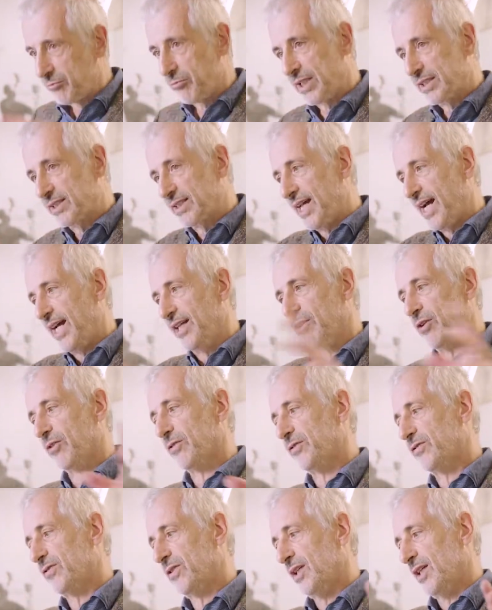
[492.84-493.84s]
what kind
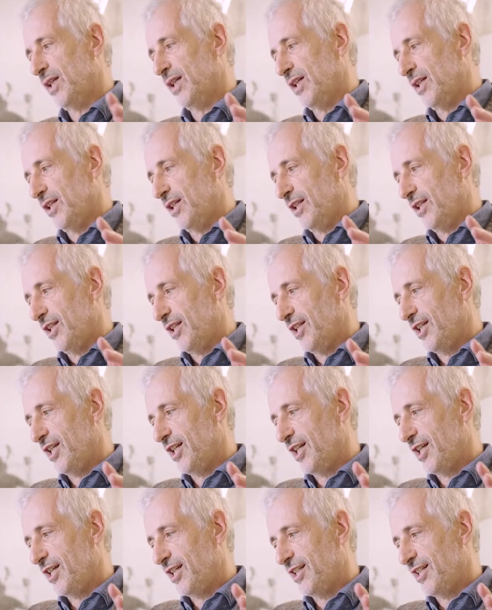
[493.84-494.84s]
of
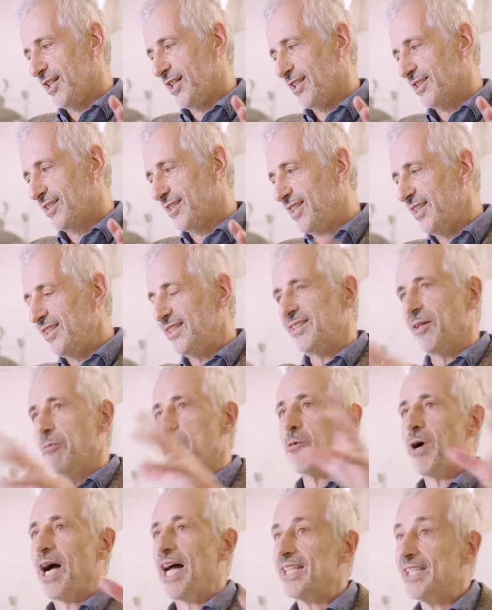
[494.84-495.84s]

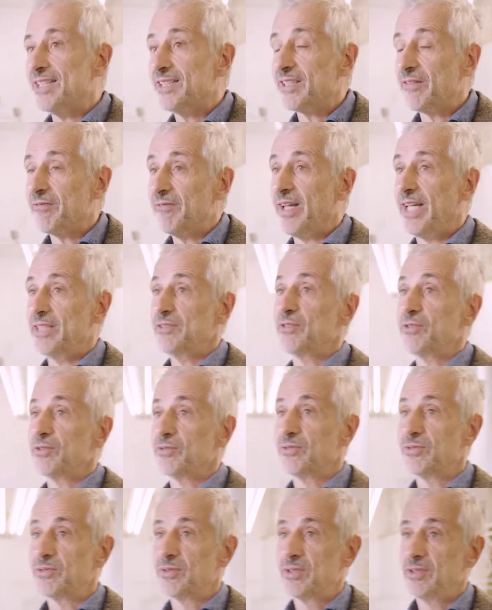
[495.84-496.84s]
system-wide
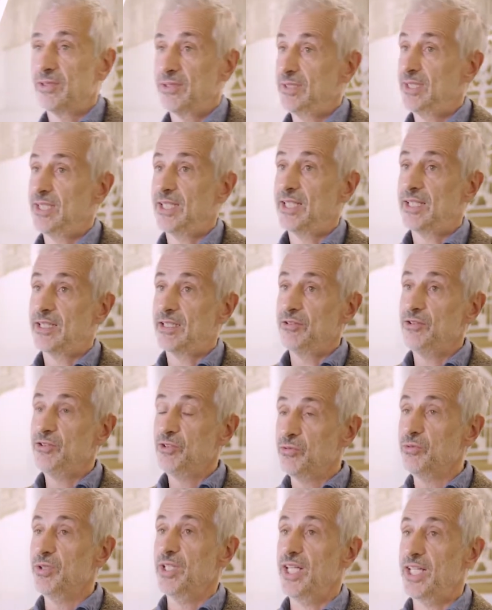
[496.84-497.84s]
interventions
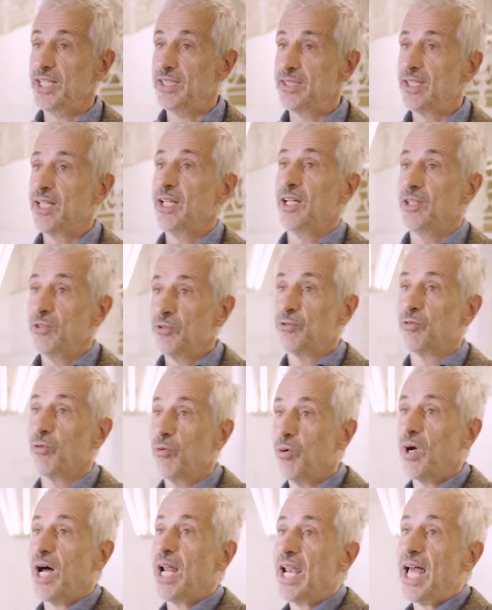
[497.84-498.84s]
you need
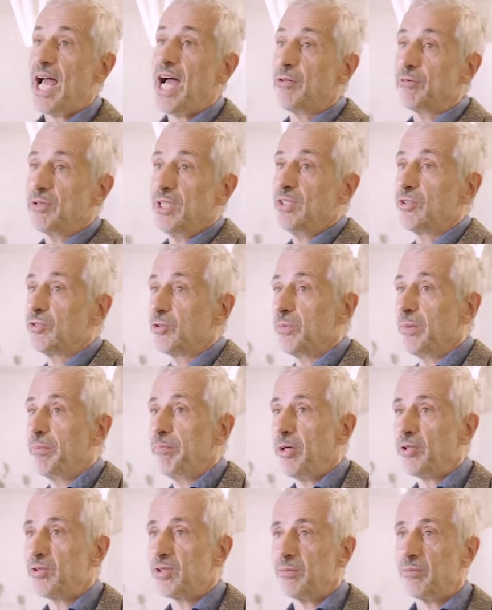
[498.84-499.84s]
to allow this to be
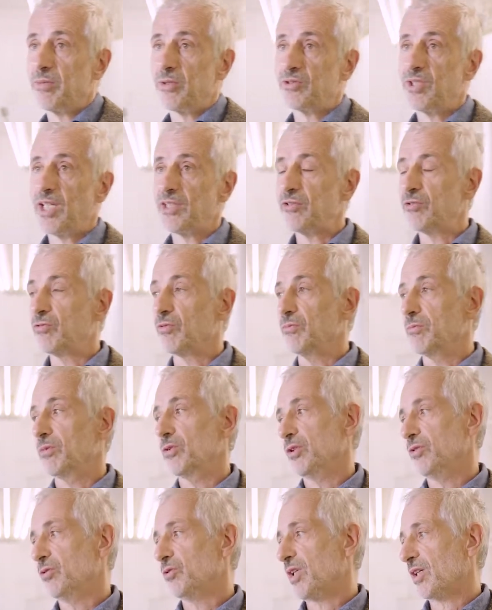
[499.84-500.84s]
possible. Just to
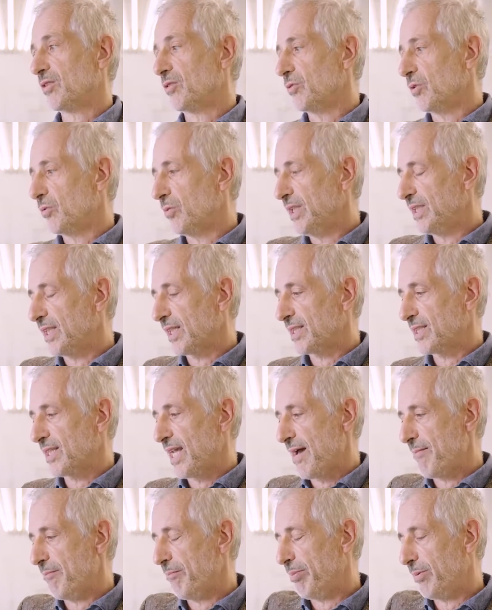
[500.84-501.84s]
use a concrete
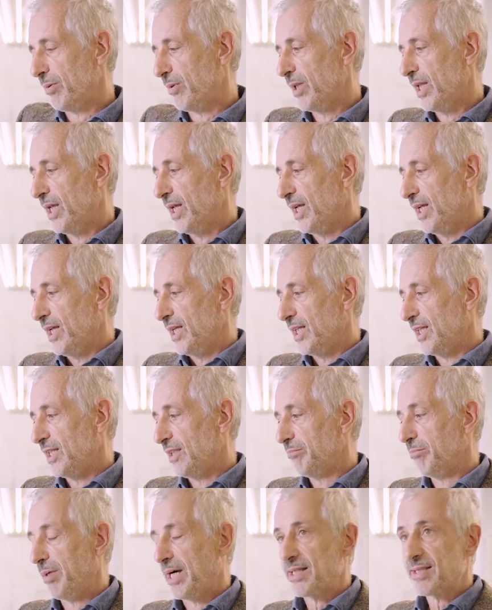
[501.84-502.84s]
example,
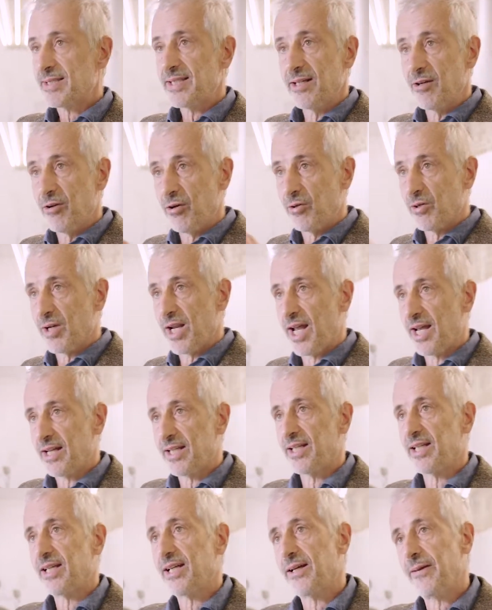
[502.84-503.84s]

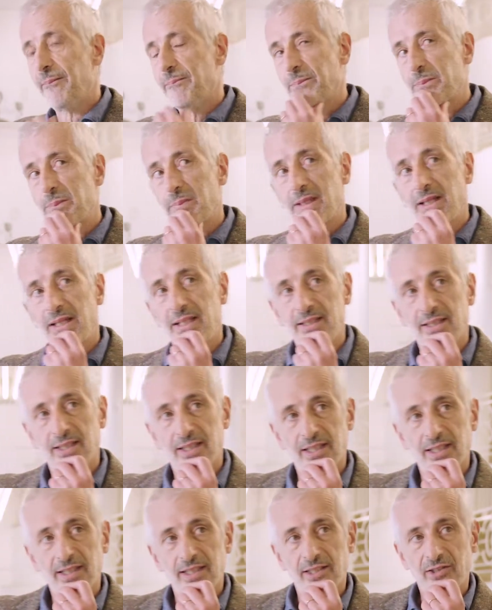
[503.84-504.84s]
Barcelona and
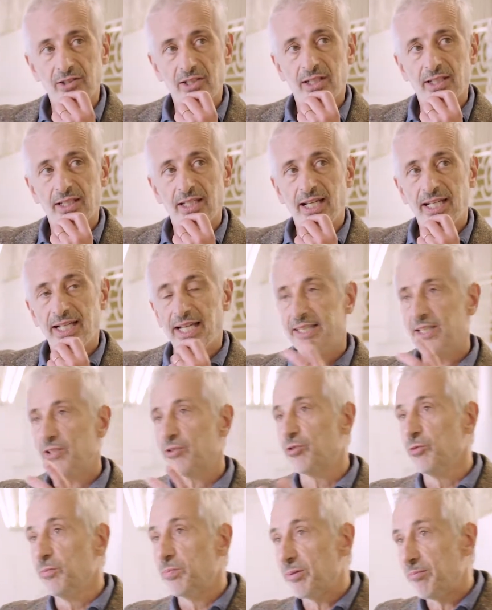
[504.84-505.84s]
the
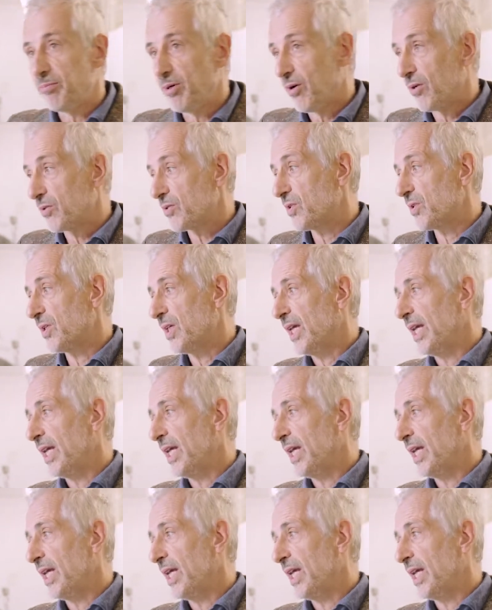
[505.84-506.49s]
superblocks.